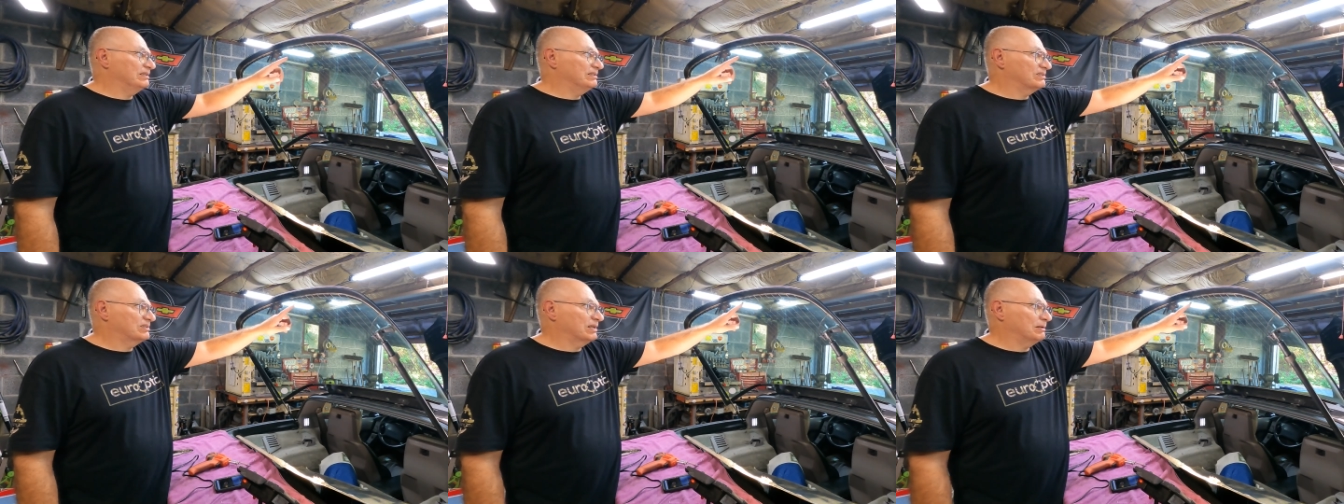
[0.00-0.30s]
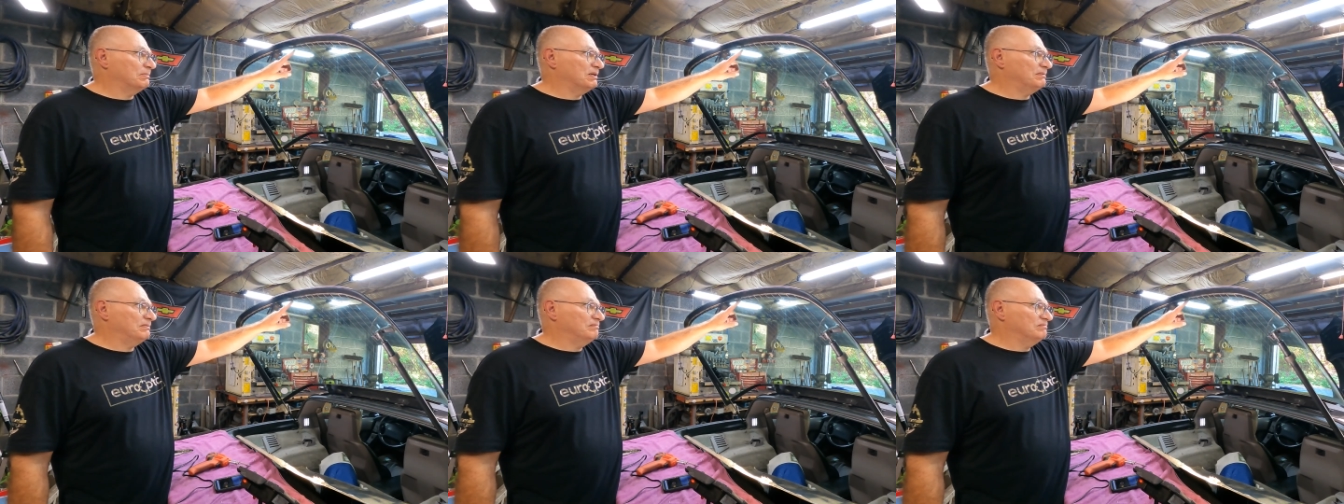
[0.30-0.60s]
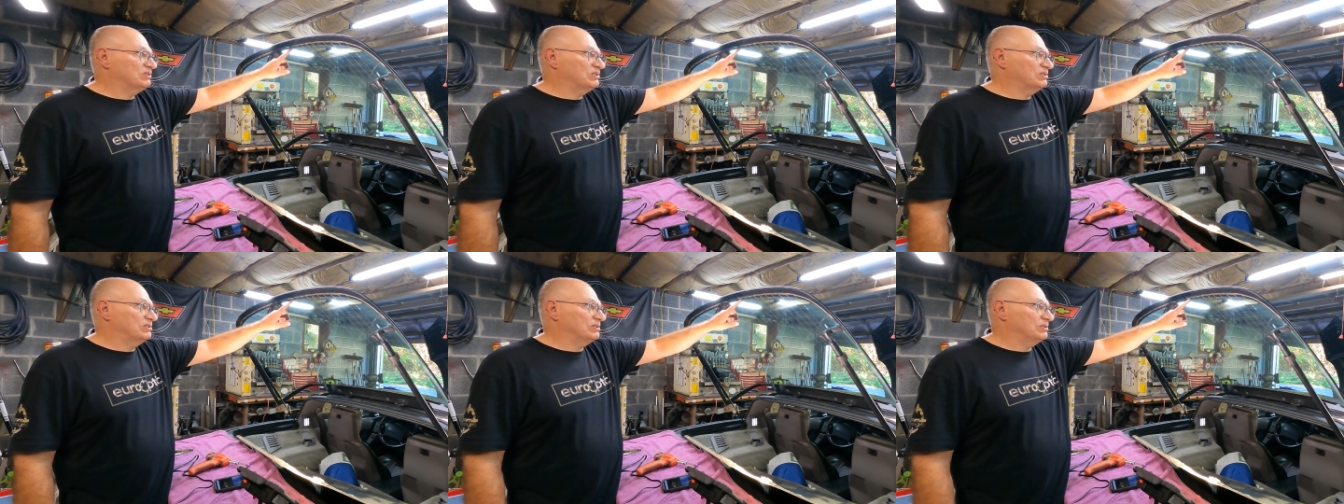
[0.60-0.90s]
and some of
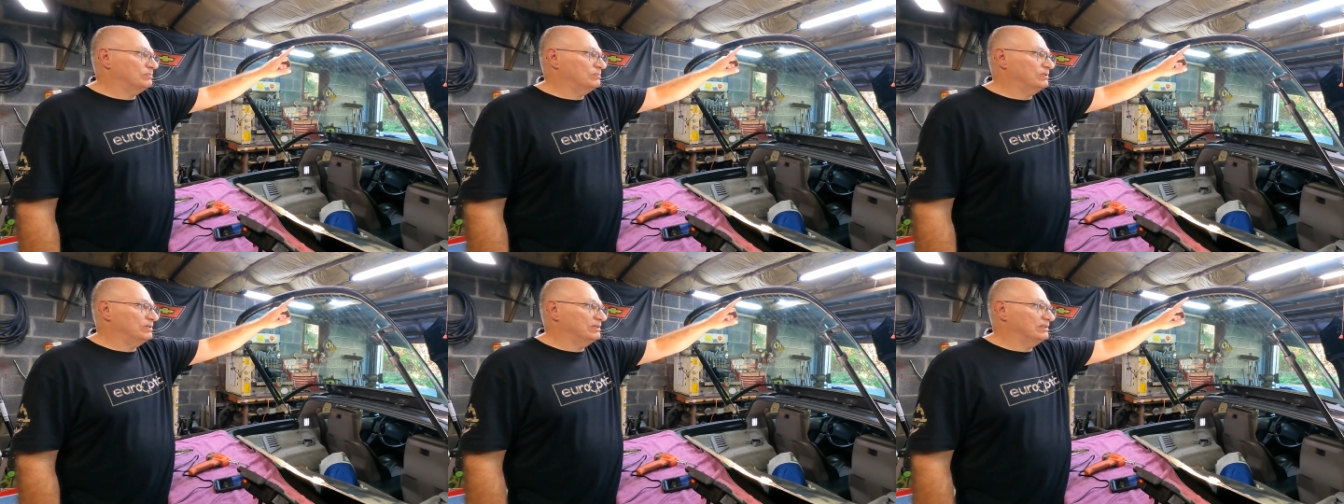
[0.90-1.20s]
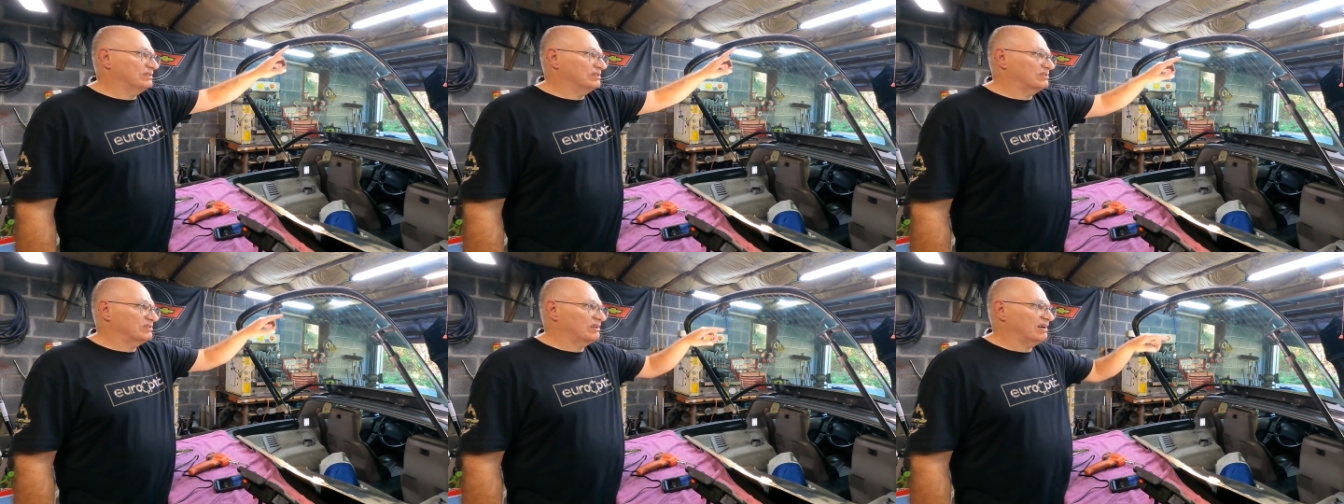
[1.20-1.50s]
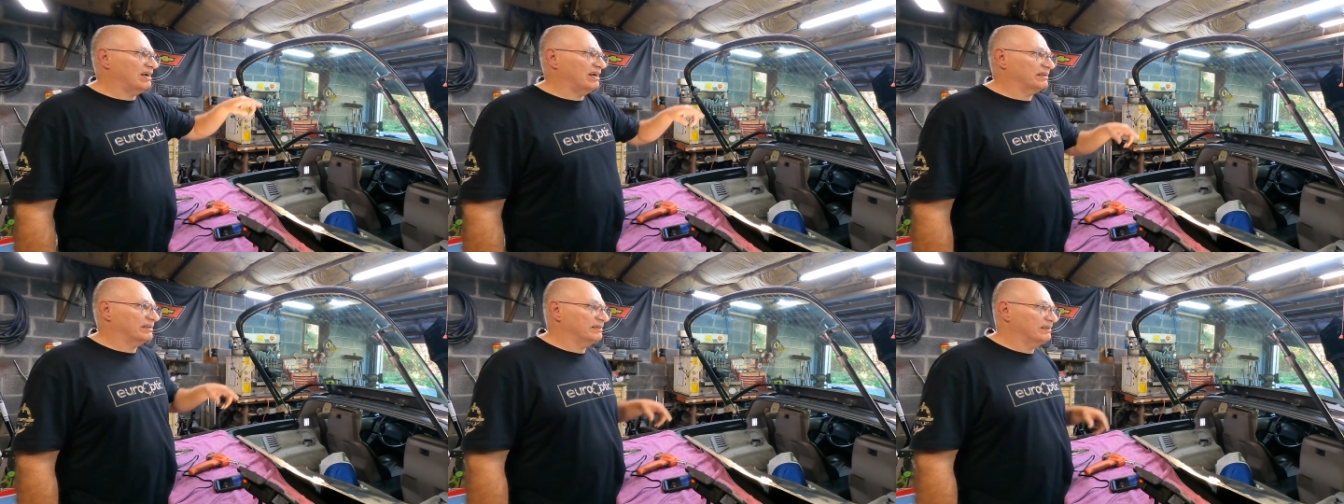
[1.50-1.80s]
them still wouldn't
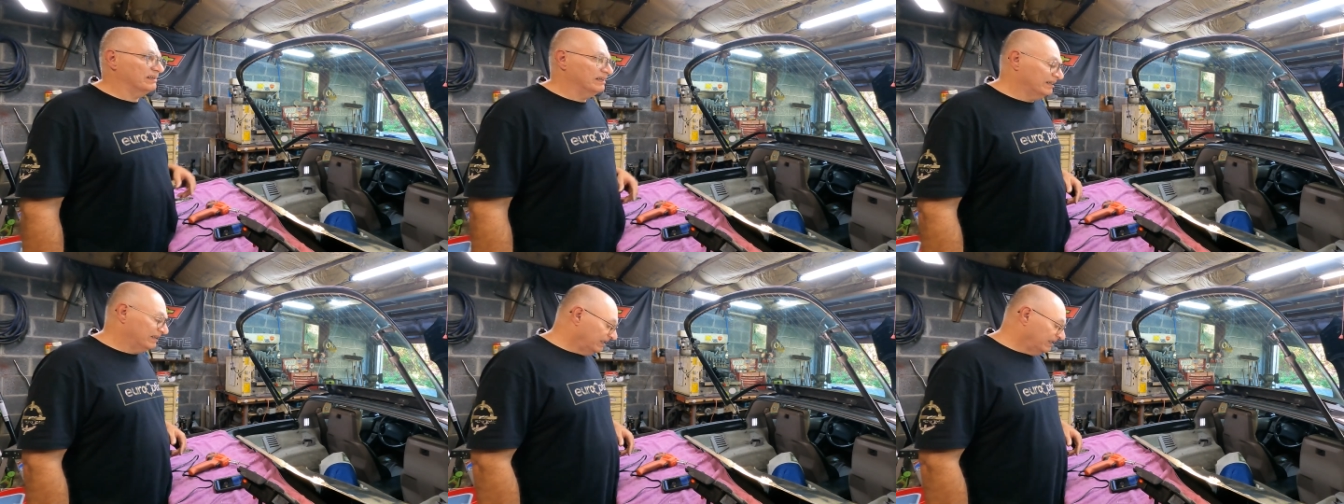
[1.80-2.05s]
solder.